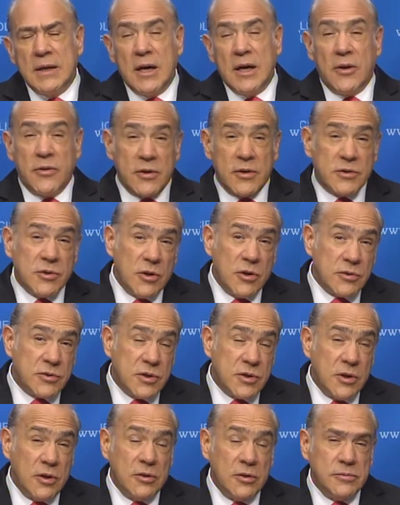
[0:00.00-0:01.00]
Now, there's
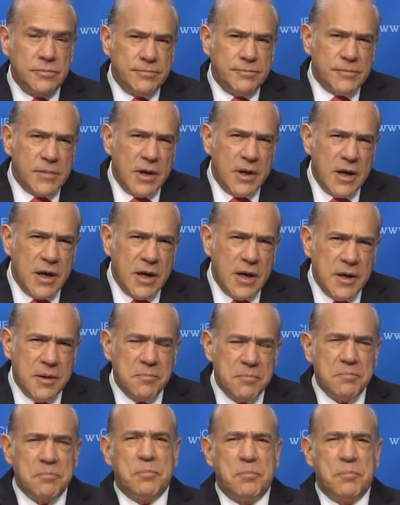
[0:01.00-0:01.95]
also a